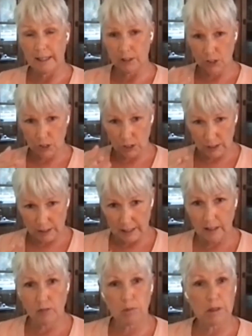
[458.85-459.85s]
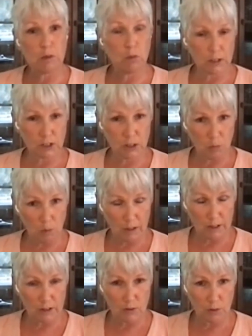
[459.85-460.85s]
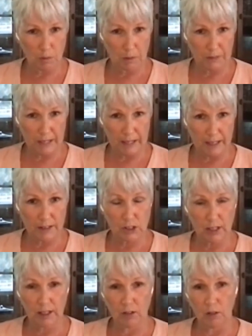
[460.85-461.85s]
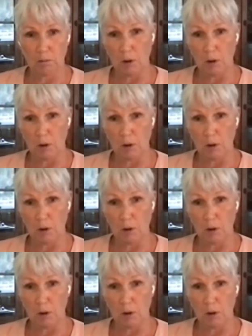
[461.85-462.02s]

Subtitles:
and she gave me what she wanted to about the heart chakra.